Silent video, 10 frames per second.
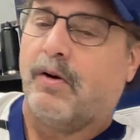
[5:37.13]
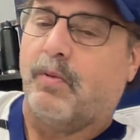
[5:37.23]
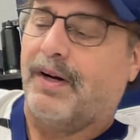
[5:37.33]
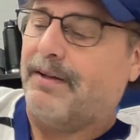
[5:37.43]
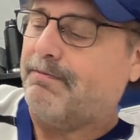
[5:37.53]

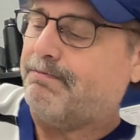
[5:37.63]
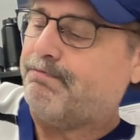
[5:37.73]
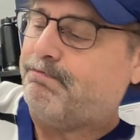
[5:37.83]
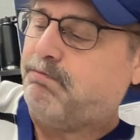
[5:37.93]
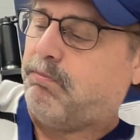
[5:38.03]
Well,
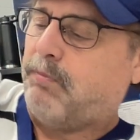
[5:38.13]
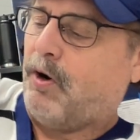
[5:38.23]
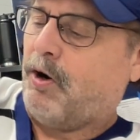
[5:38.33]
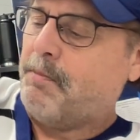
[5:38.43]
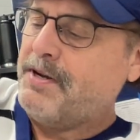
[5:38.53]

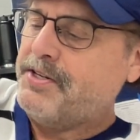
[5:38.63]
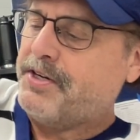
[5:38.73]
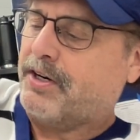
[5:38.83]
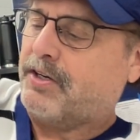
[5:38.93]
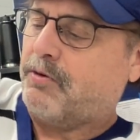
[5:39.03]
open
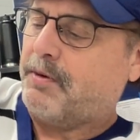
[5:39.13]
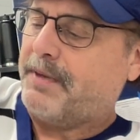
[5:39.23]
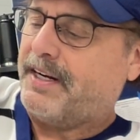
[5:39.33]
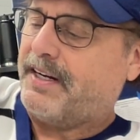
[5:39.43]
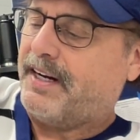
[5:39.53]
circle would
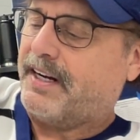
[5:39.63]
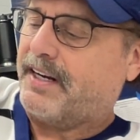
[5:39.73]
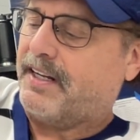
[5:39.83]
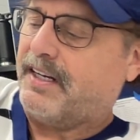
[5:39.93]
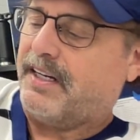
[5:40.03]
mean a
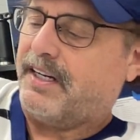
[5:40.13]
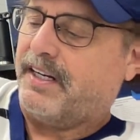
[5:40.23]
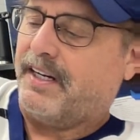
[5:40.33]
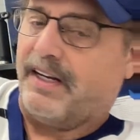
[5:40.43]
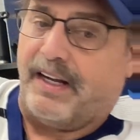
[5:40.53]
dotted
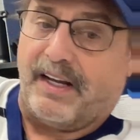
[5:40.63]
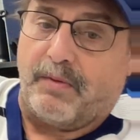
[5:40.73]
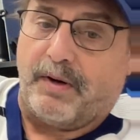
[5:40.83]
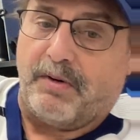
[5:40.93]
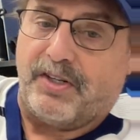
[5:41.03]
line, and
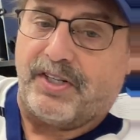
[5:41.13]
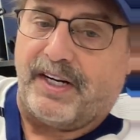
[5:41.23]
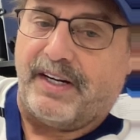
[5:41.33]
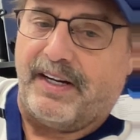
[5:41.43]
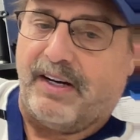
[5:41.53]
we would
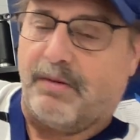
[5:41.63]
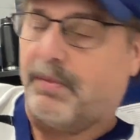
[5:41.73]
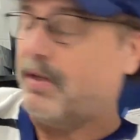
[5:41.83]
shade down